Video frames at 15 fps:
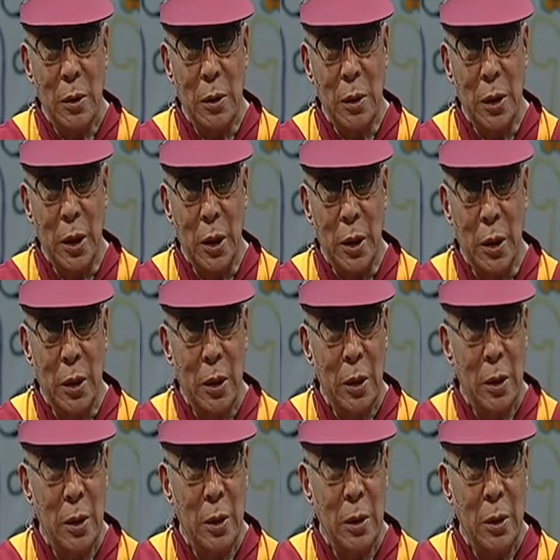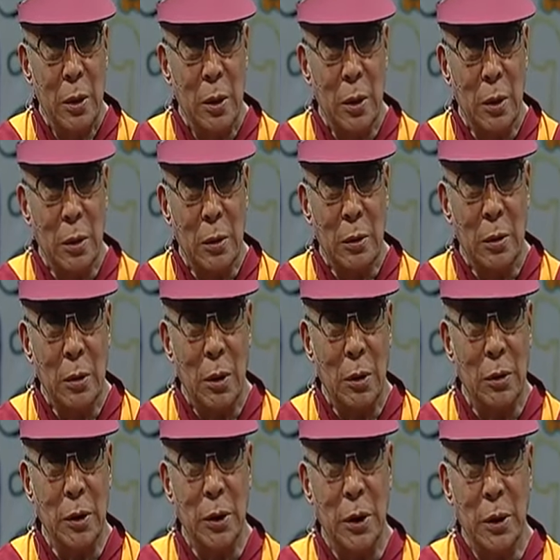the, uh,
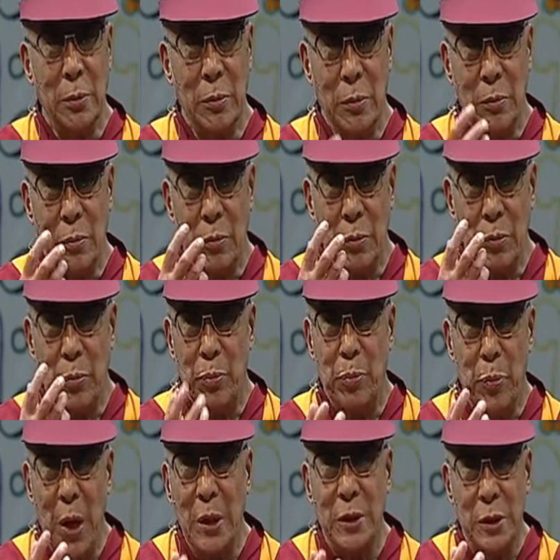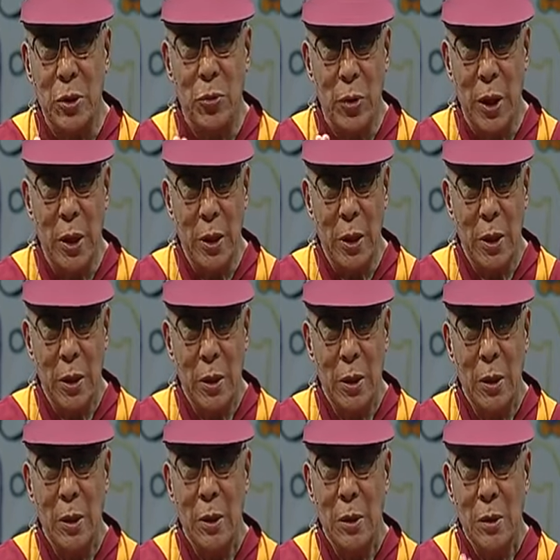the best way
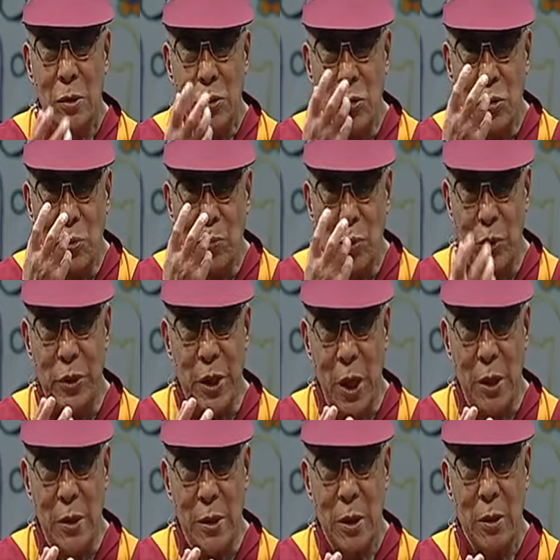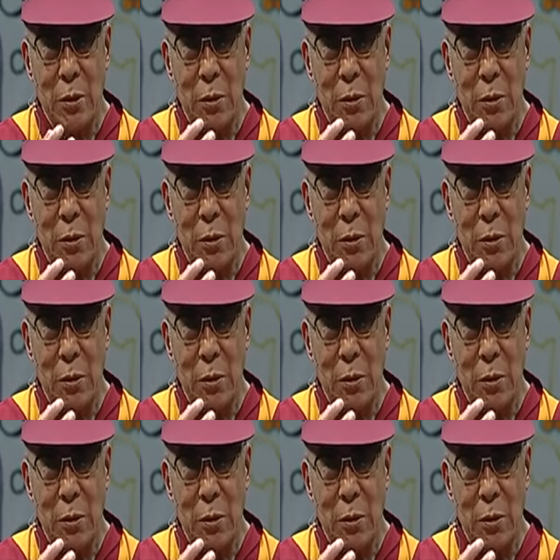to protect